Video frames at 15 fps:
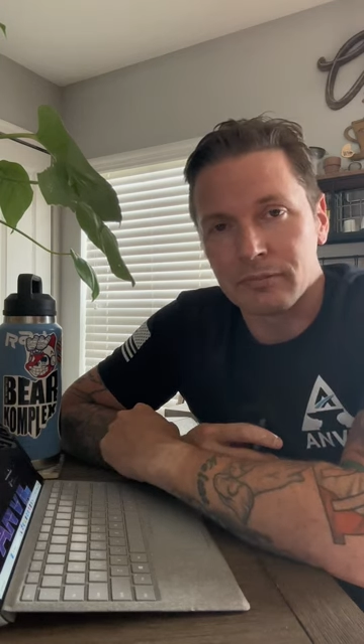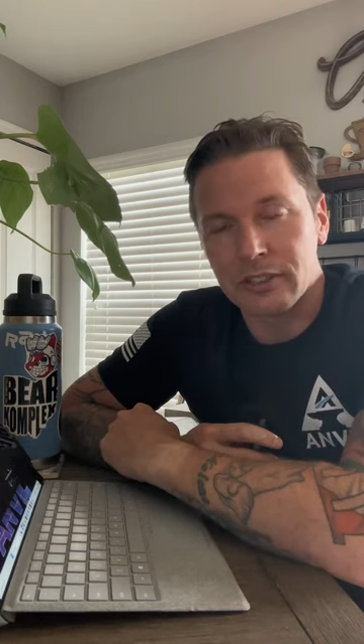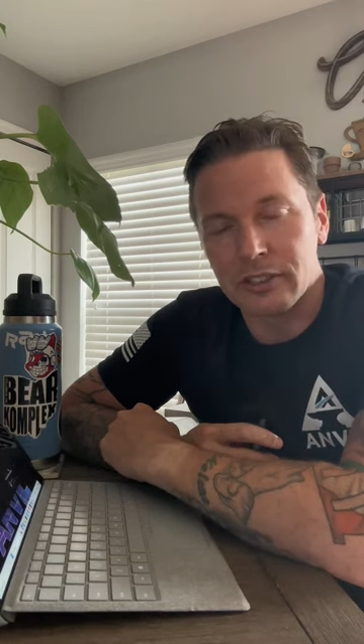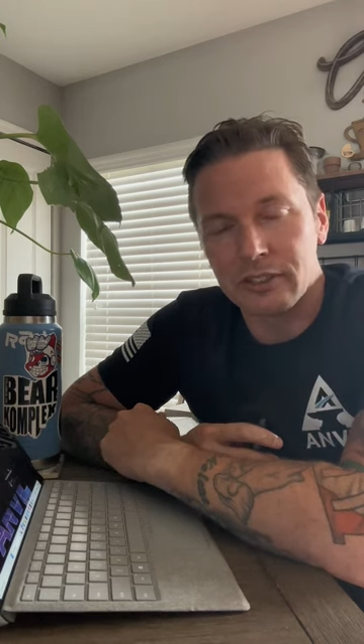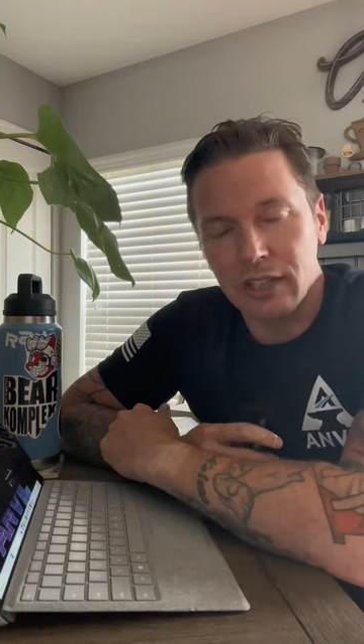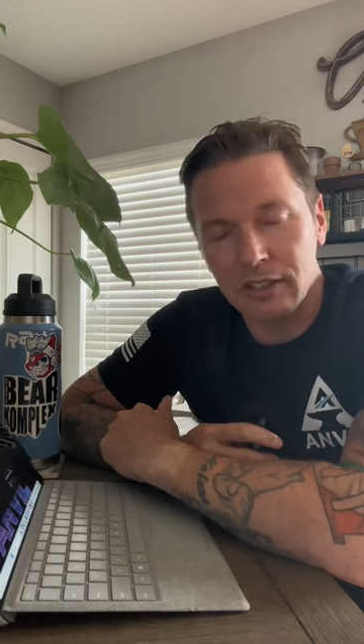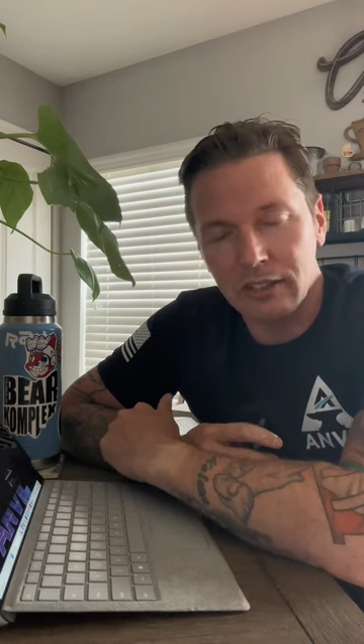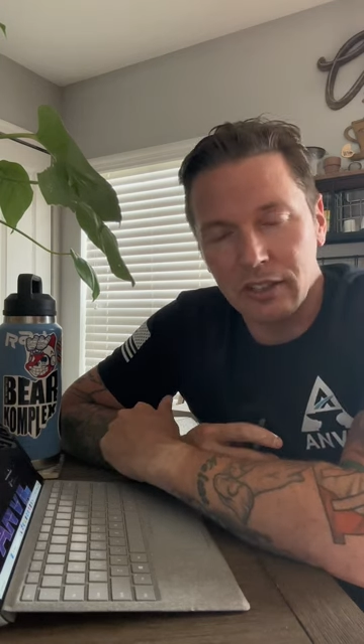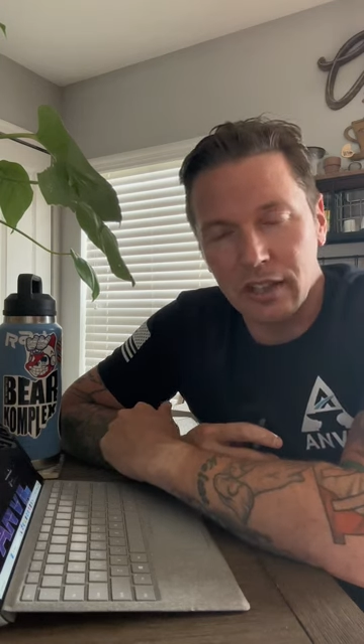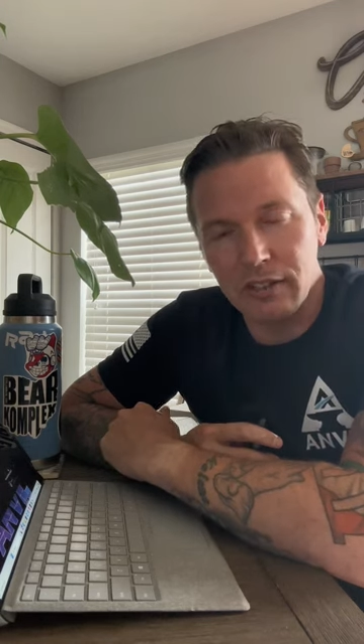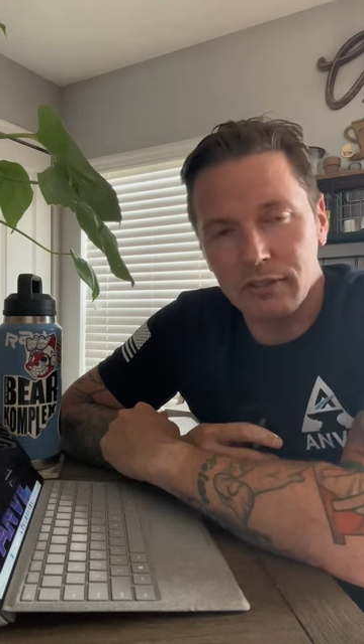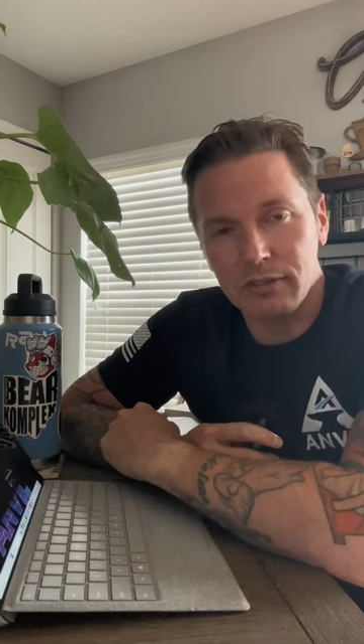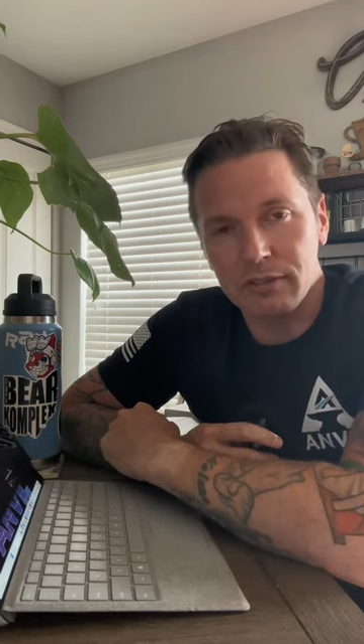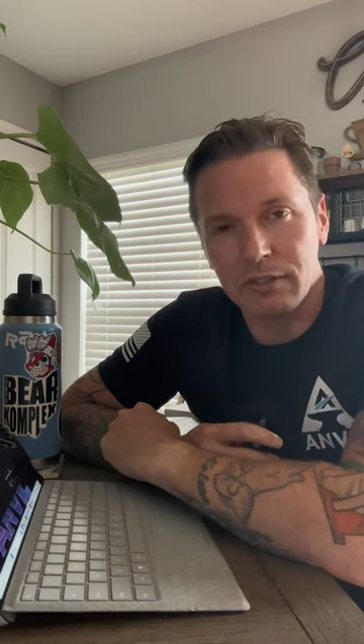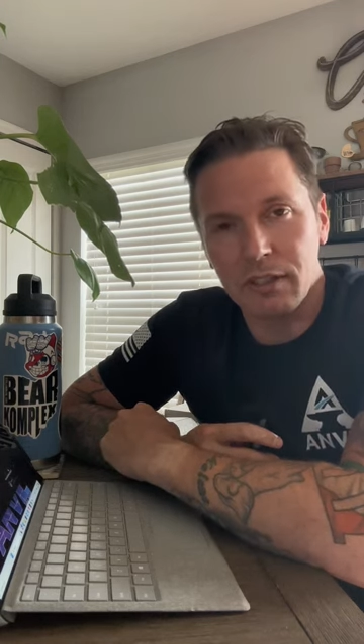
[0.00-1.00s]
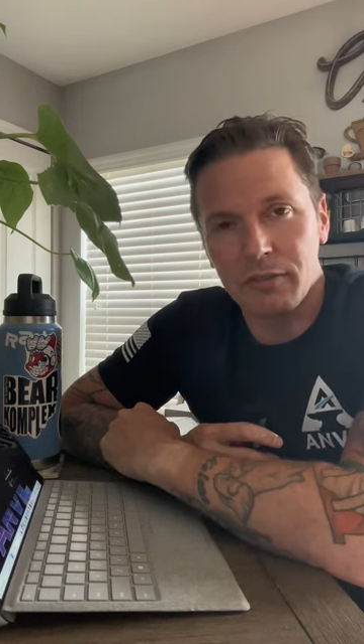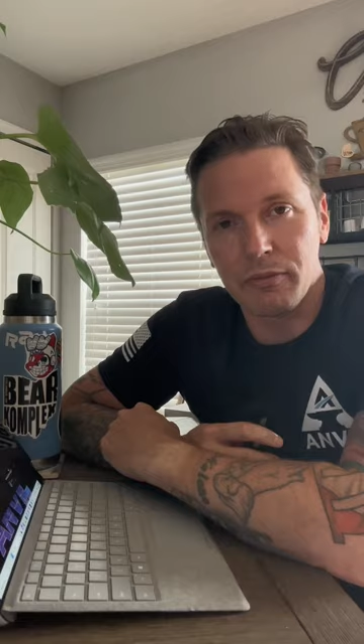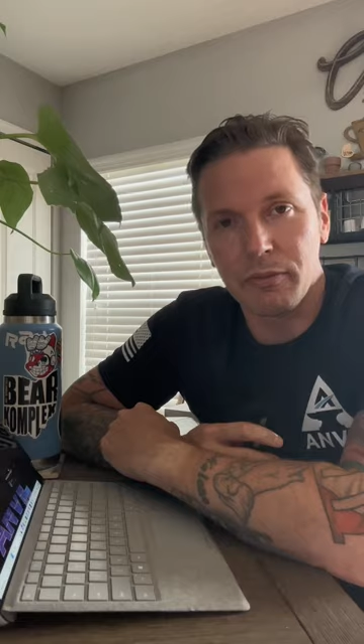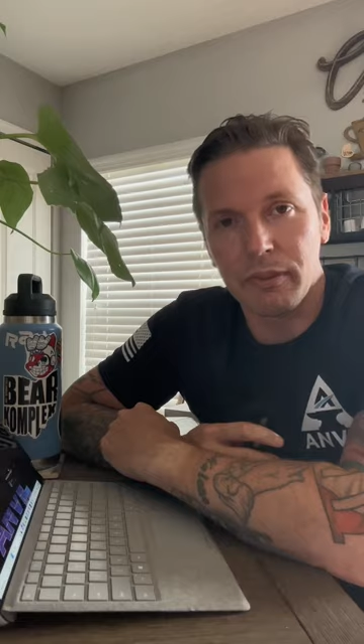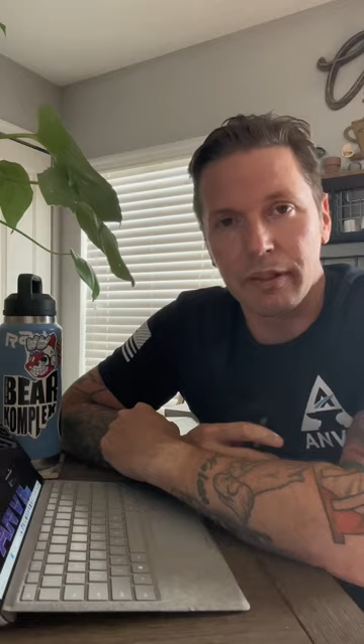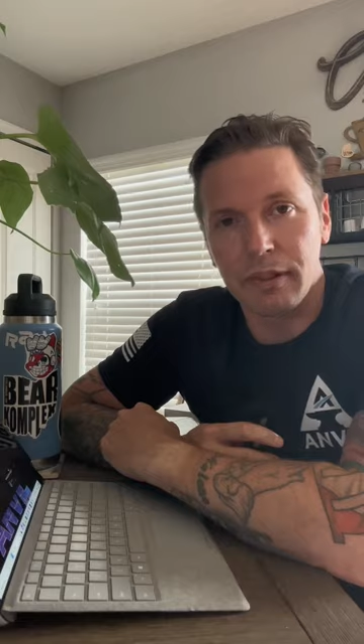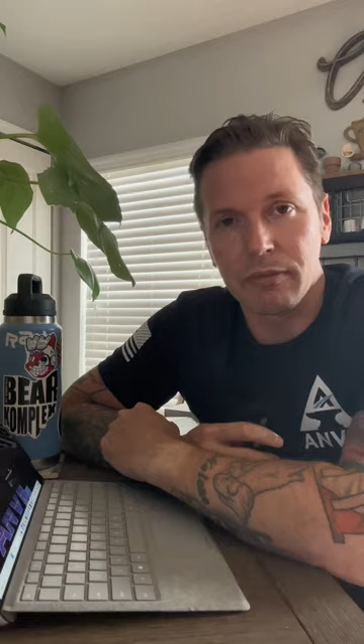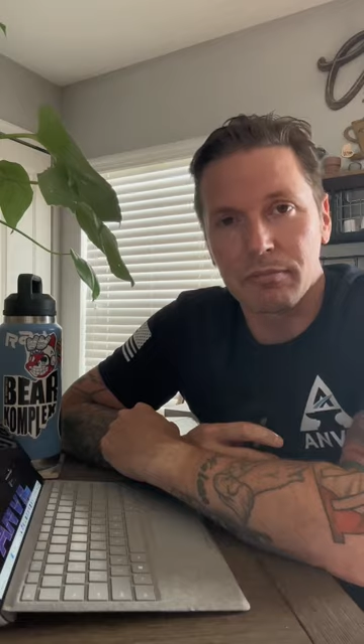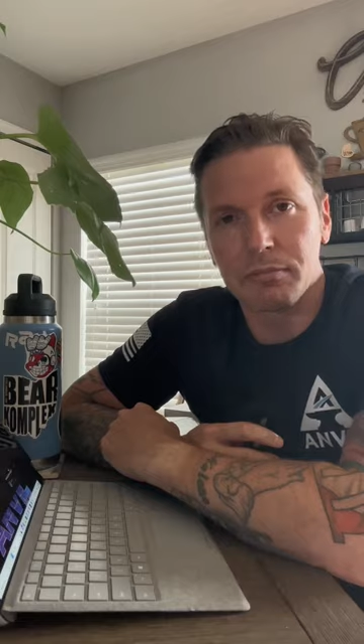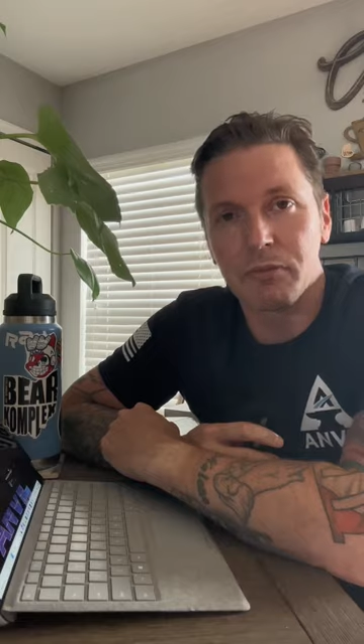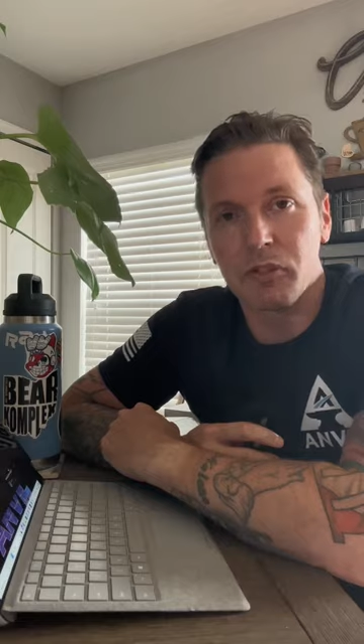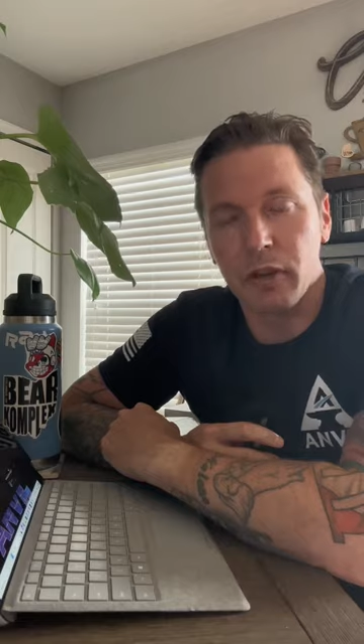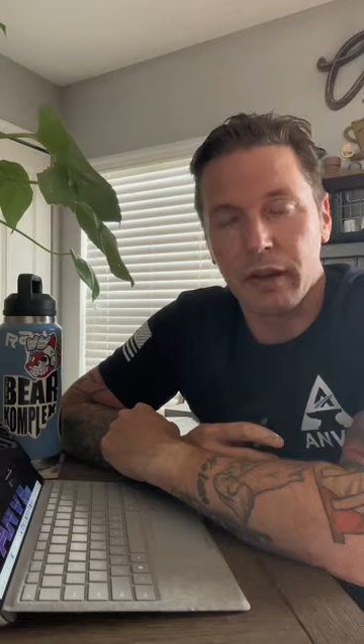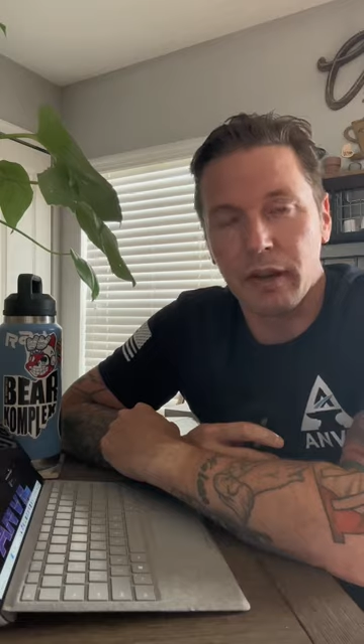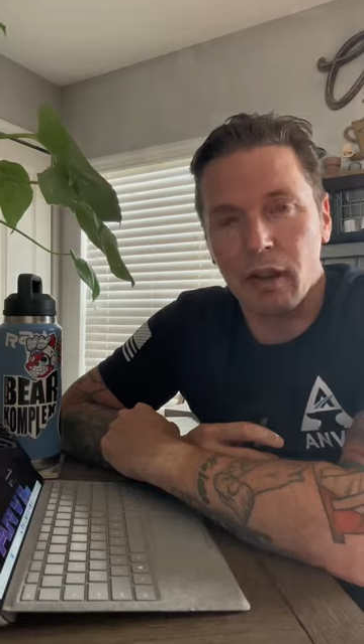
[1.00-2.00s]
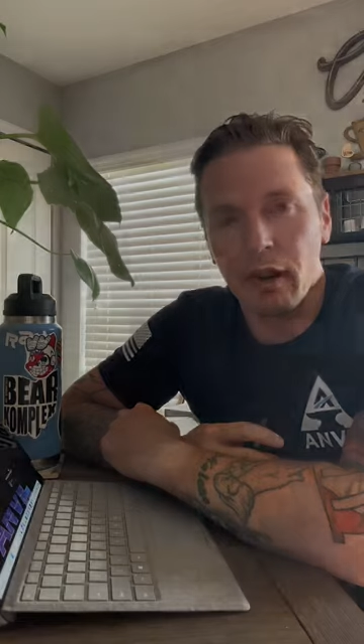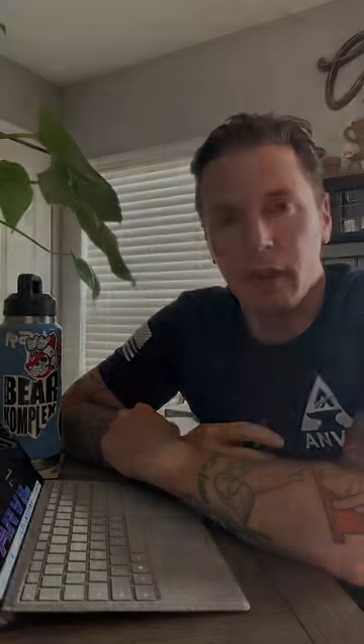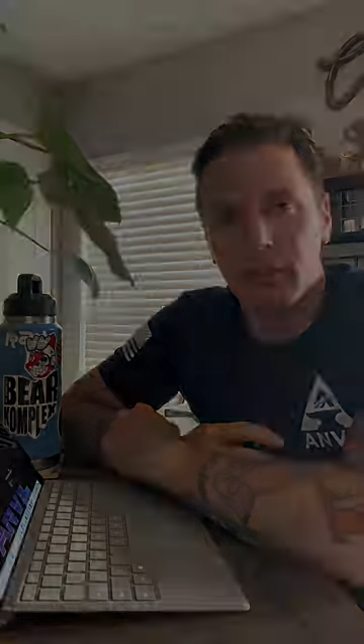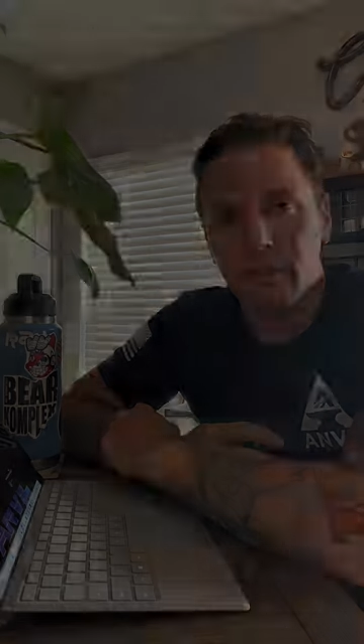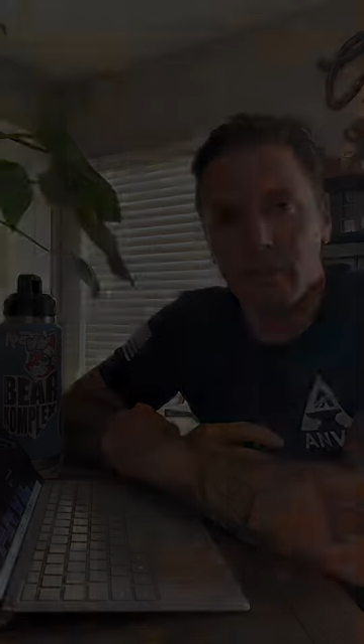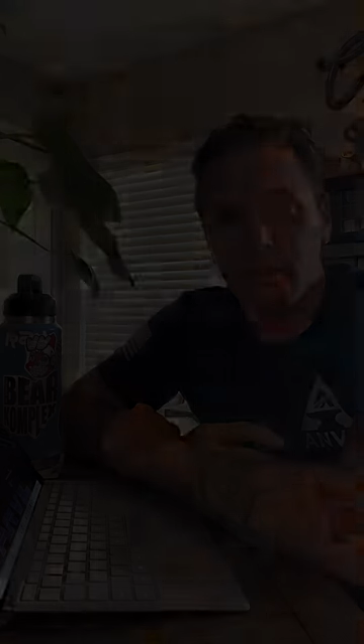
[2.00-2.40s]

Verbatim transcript: stay safe, live free, train hard.